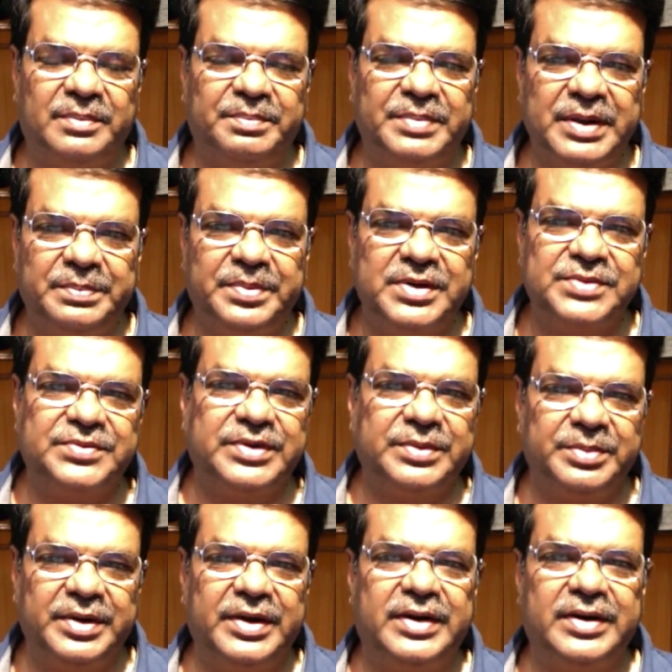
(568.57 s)
papers which have
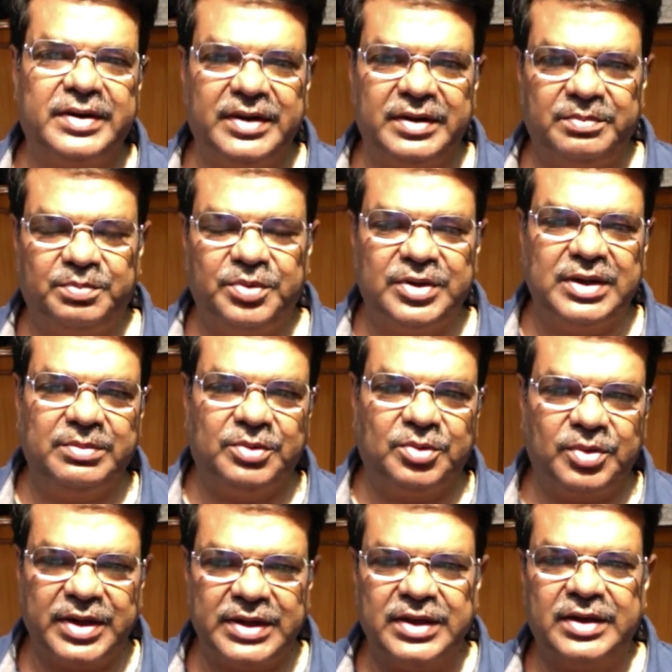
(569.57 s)
been written and put them
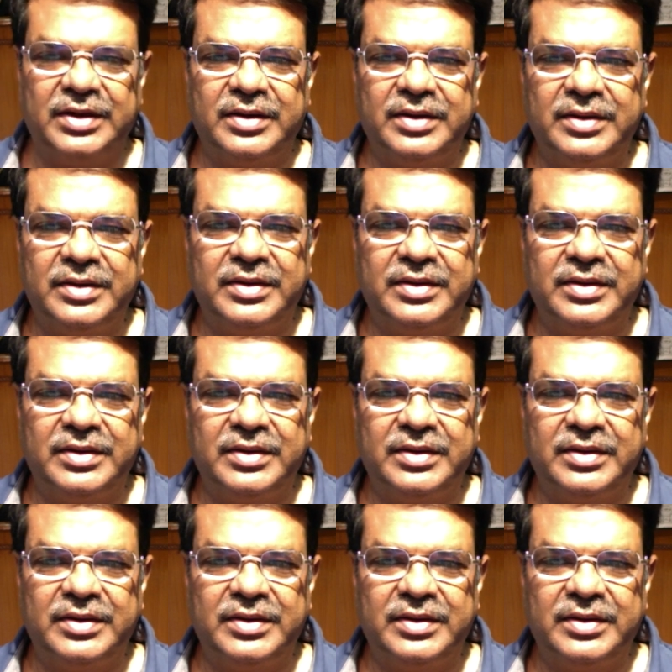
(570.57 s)
together,